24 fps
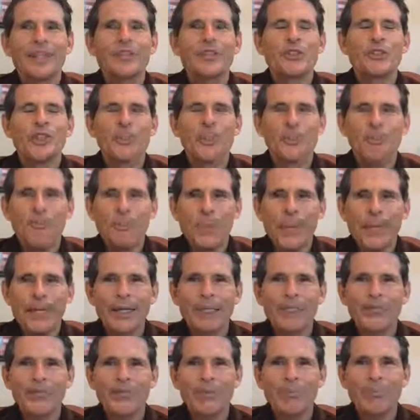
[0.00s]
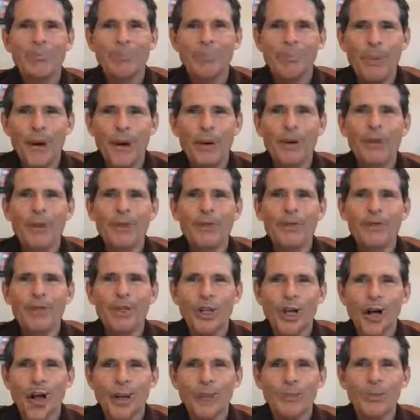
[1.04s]
is the biggest burial
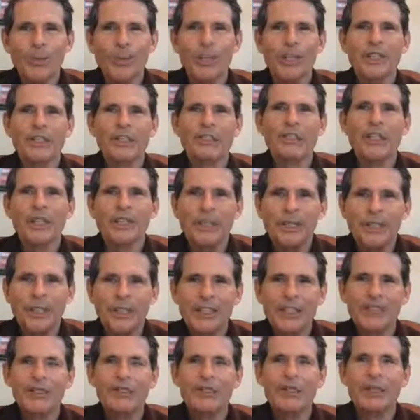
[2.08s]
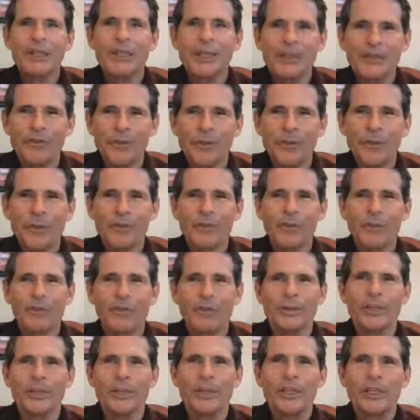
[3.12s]
complex in the history of the
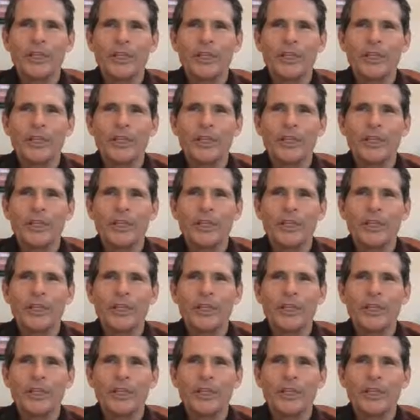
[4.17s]
world.